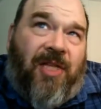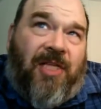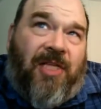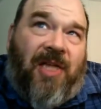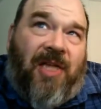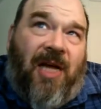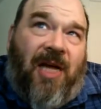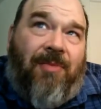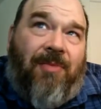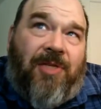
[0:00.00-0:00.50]

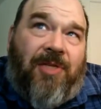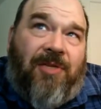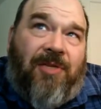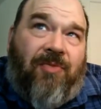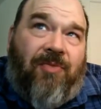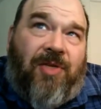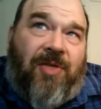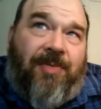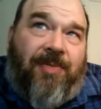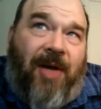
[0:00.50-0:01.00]
this time was
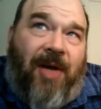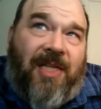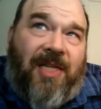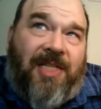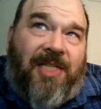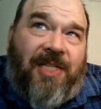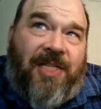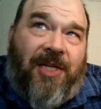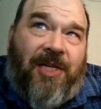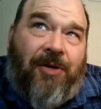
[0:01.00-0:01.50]
in
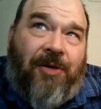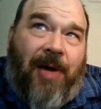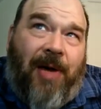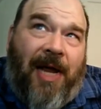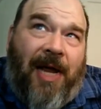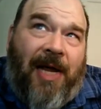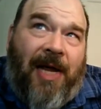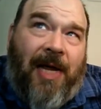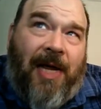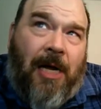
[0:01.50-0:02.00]
response to
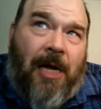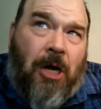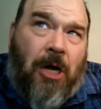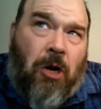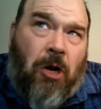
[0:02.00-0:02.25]
a